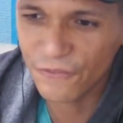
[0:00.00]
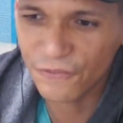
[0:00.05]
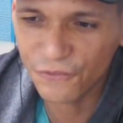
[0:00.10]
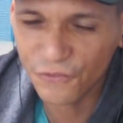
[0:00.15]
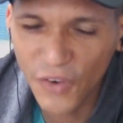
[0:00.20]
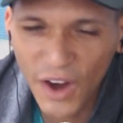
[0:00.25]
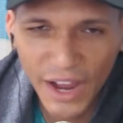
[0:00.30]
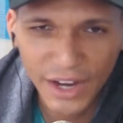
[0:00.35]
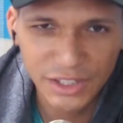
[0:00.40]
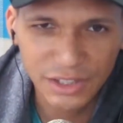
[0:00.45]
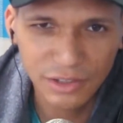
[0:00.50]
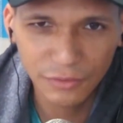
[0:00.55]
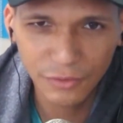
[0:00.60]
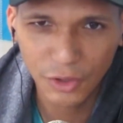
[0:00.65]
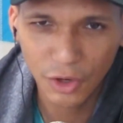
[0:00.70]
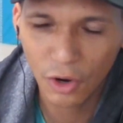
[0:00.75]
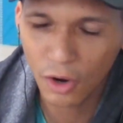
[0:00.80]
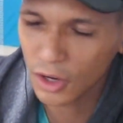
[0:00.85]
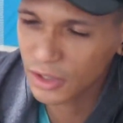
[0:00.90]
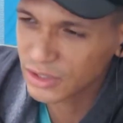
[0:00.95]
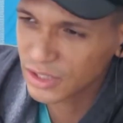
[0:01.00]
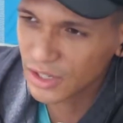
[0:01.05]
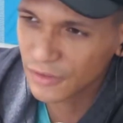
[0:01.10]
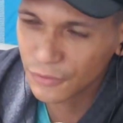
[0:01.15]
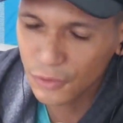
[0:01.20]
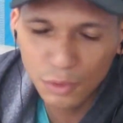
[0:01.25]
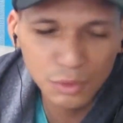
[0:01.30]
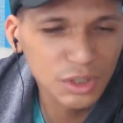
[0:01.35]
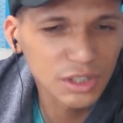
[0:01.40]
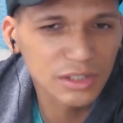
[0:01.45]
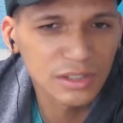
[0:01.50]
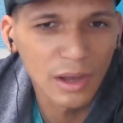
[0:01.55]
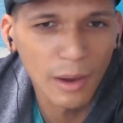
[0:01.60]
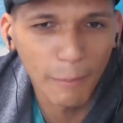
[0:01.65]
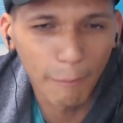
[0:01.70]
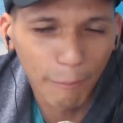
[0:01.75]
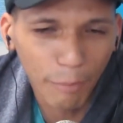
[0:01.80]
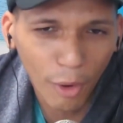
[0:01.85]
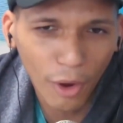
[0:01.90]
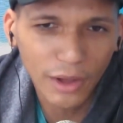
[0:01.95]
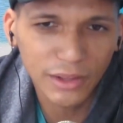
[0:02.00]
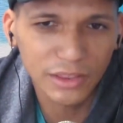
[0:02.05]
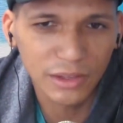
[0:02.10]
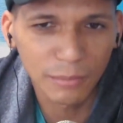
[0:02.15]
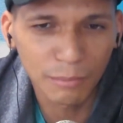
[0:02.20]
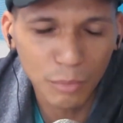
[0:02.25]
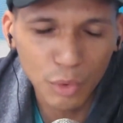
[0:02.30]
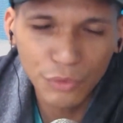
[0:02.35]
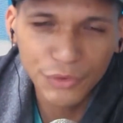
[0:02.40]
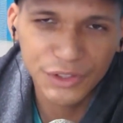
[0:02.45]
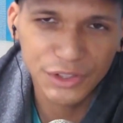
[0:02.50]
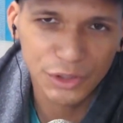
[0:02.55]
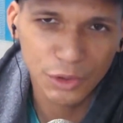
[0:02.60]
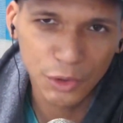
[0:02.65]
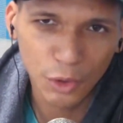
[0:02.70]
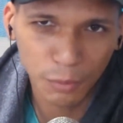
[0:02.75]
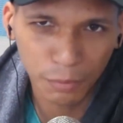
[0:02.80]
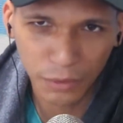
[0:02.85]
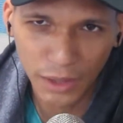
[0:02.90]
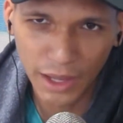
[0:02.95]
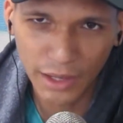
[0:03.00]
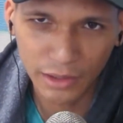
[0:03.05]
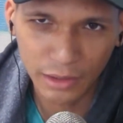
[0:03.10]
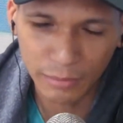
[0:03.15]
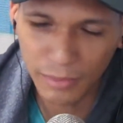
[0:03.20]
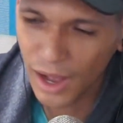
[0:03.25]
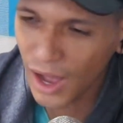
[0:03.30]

fraction of the cost if you just bought the Movie Studio Platinum.